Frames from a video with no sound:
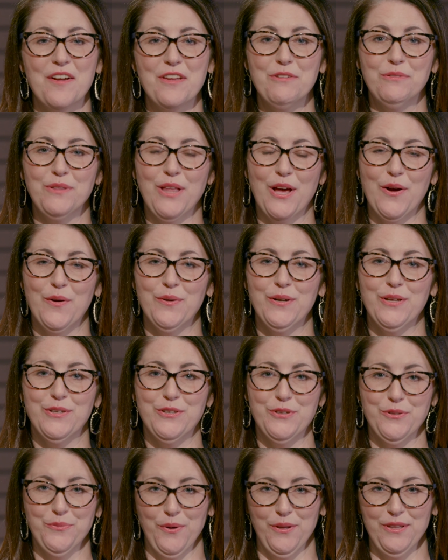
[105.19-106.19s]
how you load a
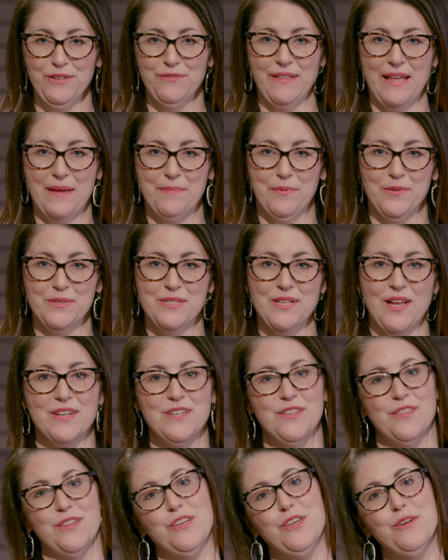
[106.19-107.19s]
new roll of labels
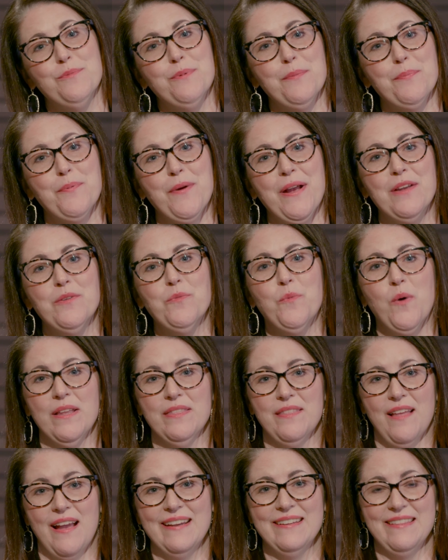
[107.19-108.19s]
onto the Hubert brand
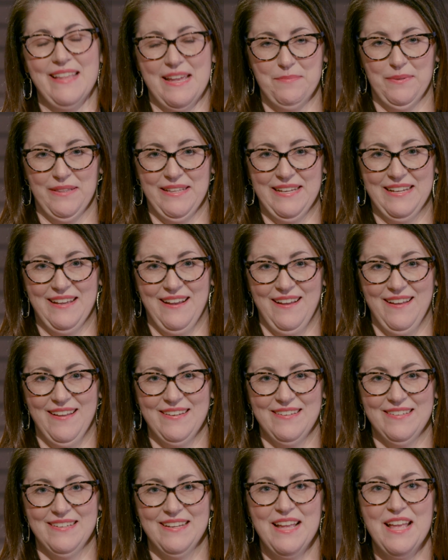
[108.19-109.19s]
one-line labeling gun.
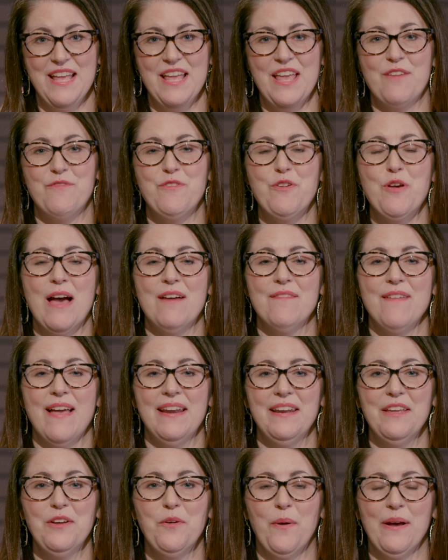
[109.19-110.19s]
If you have
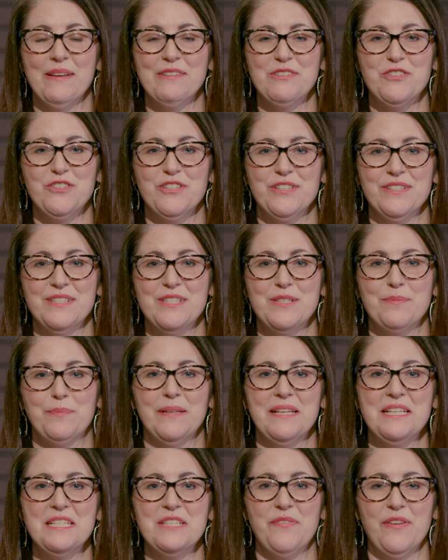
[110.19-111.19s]
any questions,
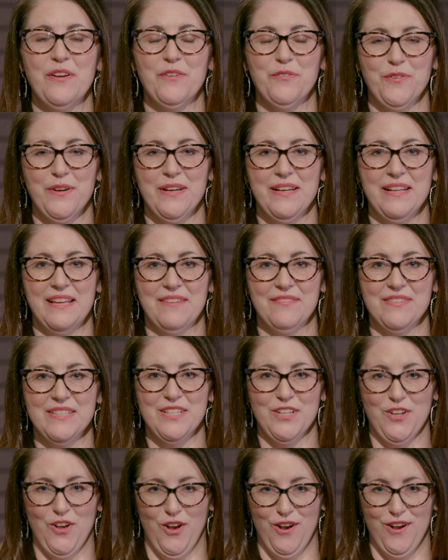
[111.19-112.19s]
please feel free to give
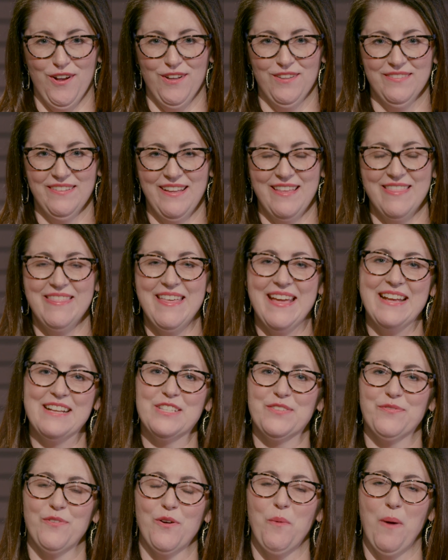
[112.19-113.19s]
us a call, and
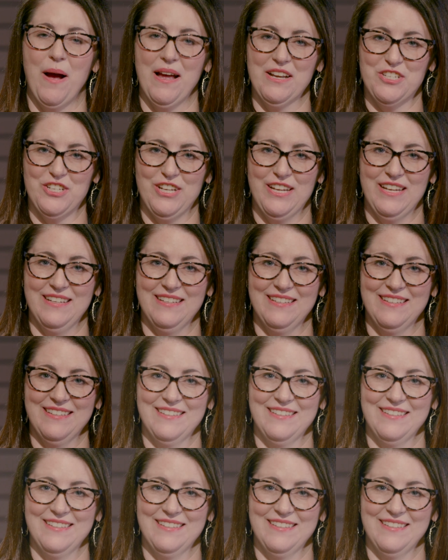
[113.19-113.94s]
thanks for watching.